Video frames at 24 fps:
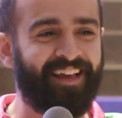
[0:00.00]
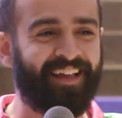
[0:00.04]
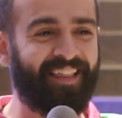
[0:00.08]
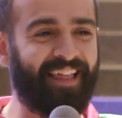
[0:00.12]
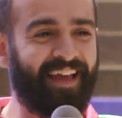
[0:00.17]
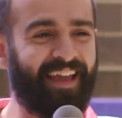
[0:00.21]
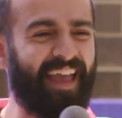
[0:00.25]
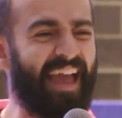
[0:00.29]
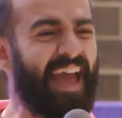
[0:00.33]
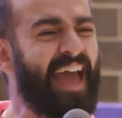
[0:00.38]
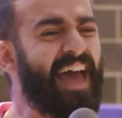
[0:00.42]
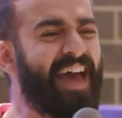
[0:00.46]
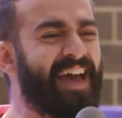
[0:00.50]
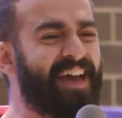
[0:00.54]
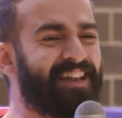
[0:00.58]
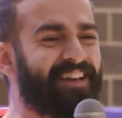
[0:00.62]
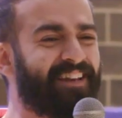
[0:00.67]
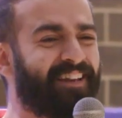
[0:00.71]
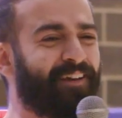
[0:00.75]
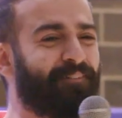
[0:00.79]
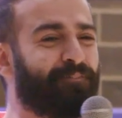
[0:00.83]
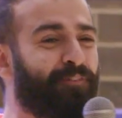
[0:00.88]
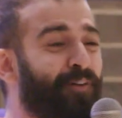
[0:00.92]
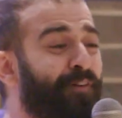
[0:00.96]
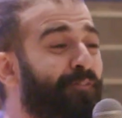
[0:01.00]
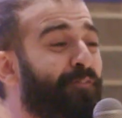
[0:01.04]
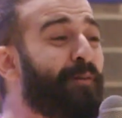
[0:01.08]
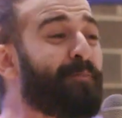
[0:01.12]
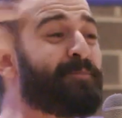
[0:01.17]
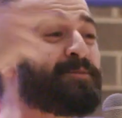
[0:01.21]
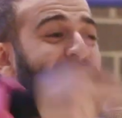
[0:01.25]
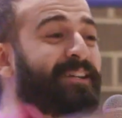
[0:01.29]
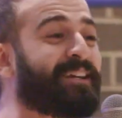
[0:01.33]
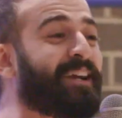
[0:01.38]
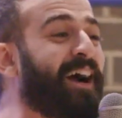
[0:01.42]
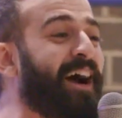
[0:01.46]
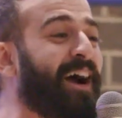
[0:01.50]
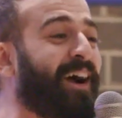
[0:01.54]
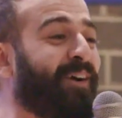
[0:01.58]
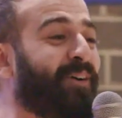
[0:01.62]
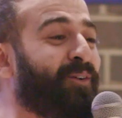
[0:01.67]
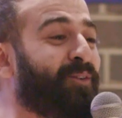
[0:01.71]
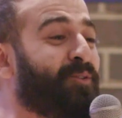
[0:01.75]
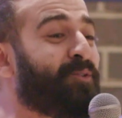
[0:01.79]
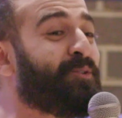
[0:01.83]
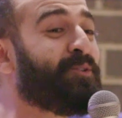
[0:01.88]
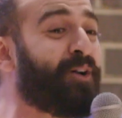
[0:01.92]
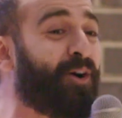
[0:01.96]
And if you're from Chicago,
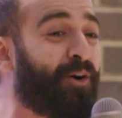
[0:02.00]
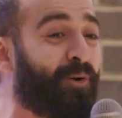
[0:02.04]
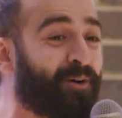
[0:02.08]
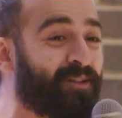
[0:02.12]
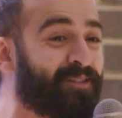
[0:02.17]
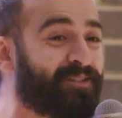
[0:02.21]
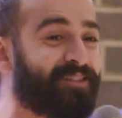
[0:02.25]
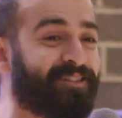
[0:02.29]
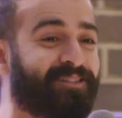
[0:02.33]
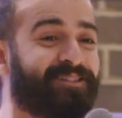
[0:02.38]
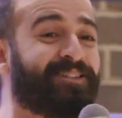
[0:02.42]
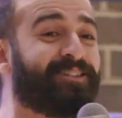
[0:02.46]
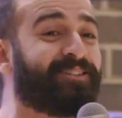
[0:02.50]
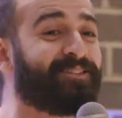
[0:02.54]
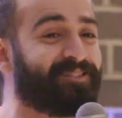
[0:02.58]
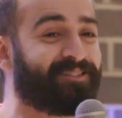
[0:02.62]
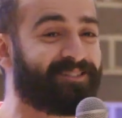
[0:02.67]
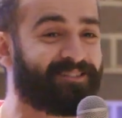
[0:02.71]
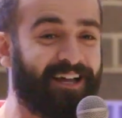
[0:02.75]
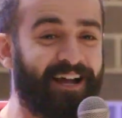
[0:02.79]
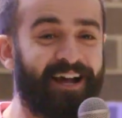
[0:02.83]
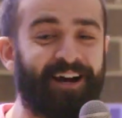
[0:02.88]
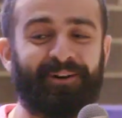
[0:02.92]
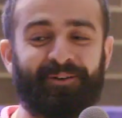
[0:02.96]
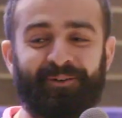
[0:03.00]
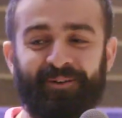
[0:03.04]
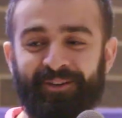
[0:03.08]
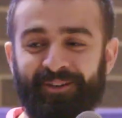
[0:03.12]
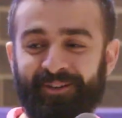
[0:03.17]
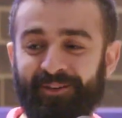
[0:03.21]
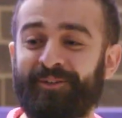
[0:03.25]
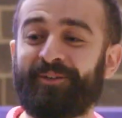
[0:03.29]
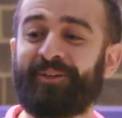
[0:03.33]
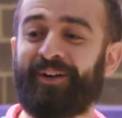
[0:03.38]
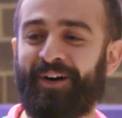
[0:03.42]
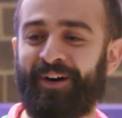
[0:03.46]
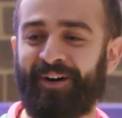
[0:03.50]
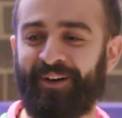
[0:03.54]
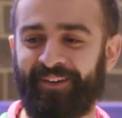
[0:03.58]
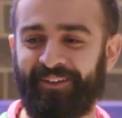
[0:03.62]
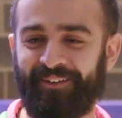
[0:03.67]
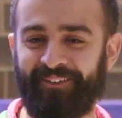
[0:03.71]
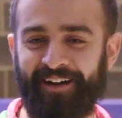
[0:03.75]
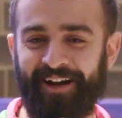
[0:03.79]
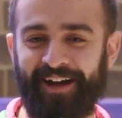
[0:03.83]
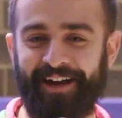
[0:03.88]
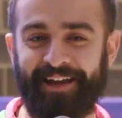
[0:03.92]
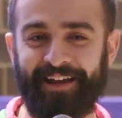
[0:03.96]
you know it's the Sears Tower. You know,
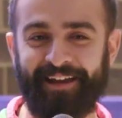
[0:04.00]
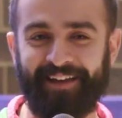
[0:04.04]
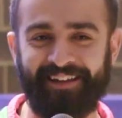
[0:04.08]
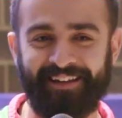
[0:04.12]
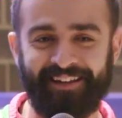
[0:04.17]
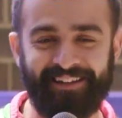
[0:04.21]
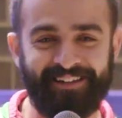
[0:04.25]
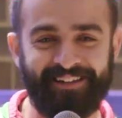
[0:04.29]
right?